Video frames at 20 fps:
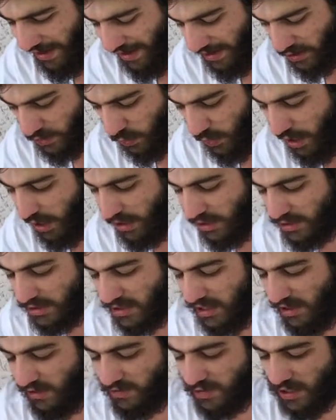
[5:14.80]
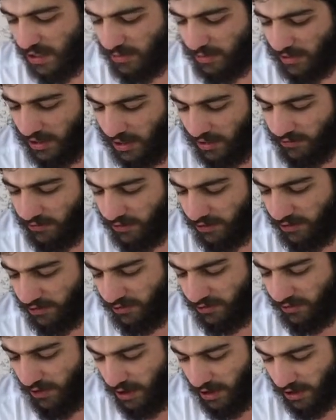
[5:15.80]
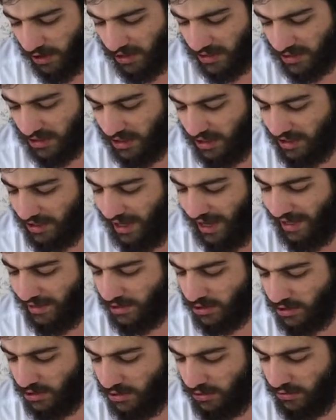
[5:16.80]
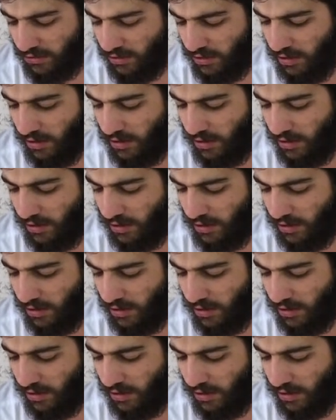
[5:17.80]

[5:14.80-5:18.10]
as well as give something for the fungus to attach to.